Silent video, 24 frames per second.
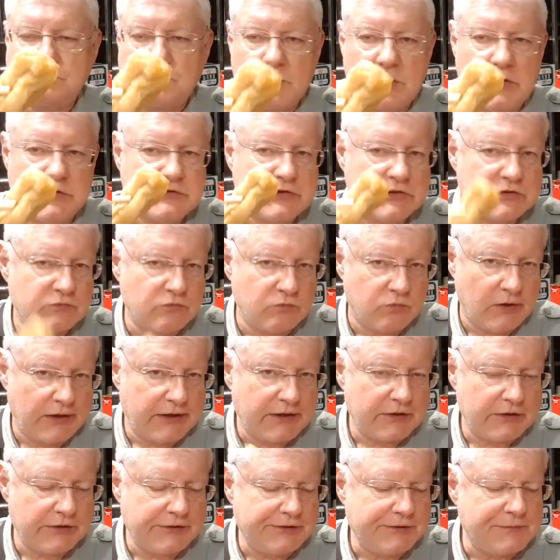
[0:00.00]
This is
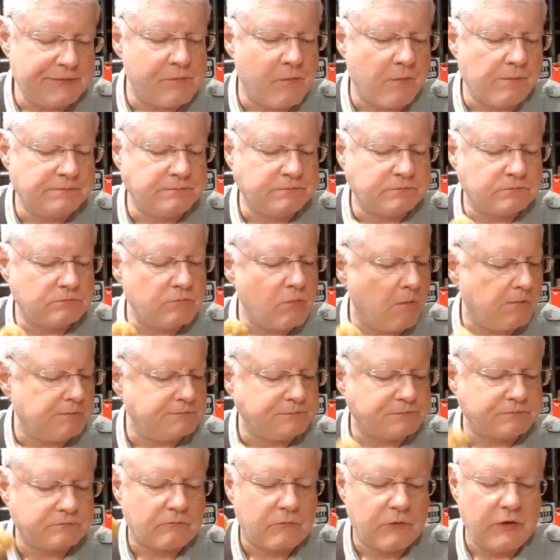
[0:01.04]
regular,
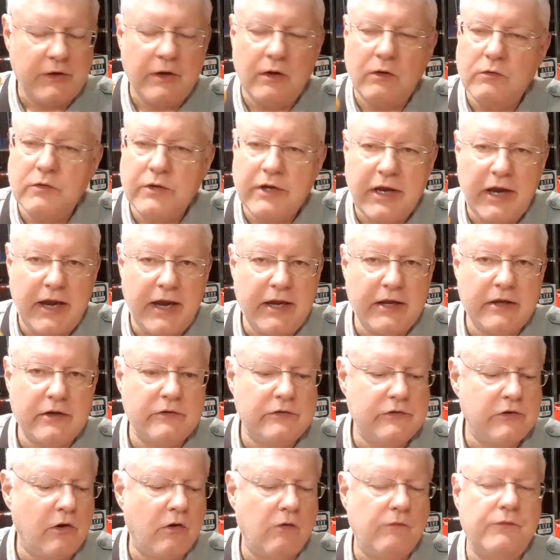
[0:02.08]
cake
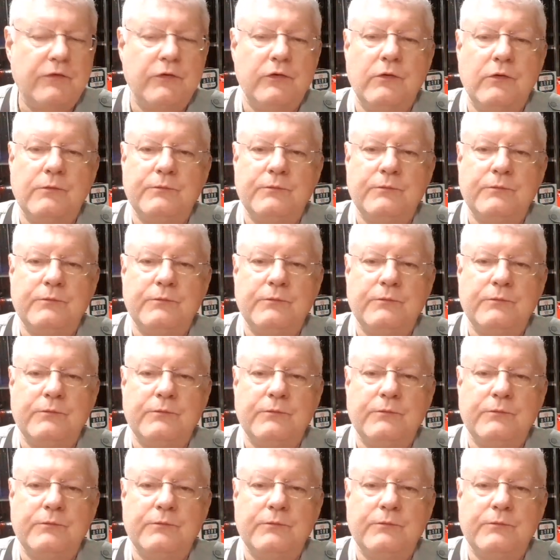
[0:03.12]
tofu